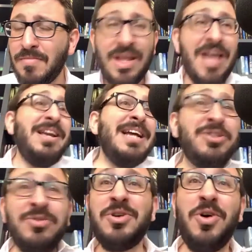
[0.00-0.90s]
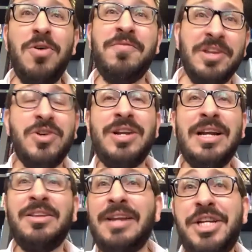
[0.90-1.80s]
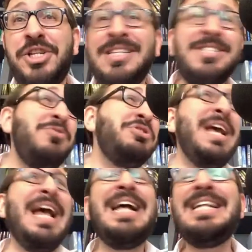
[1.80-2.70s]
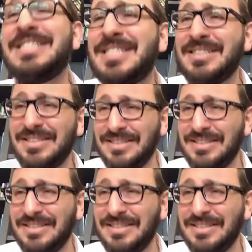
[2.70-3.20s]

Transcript: And the Yetzer Tov, the good inclination, has no chance.